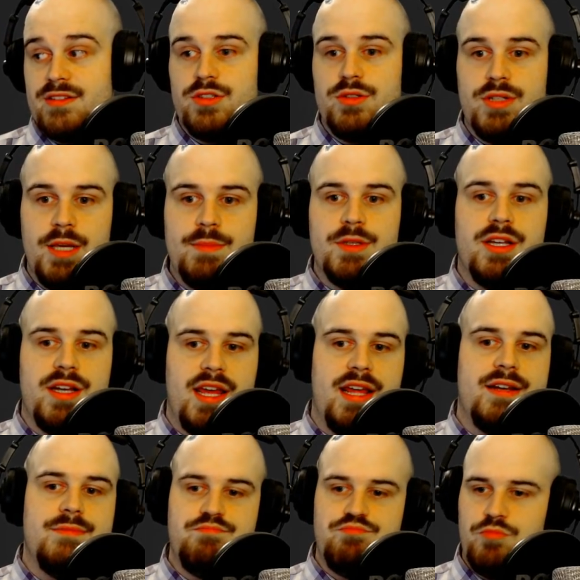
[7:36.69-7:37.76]
So you keep the good
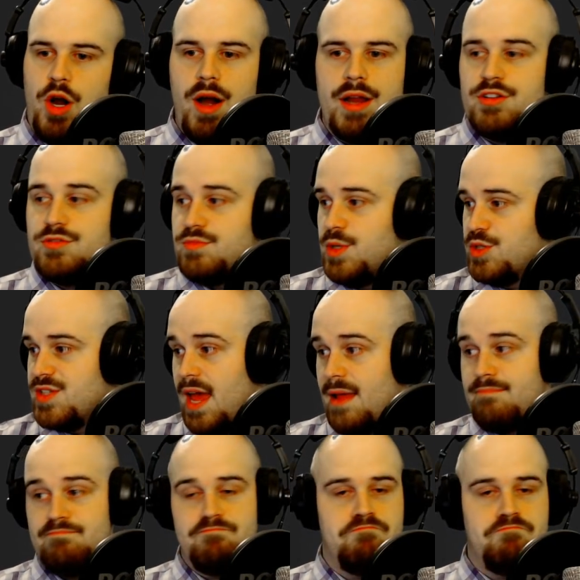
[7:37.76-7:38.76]
hand. All right, you're set.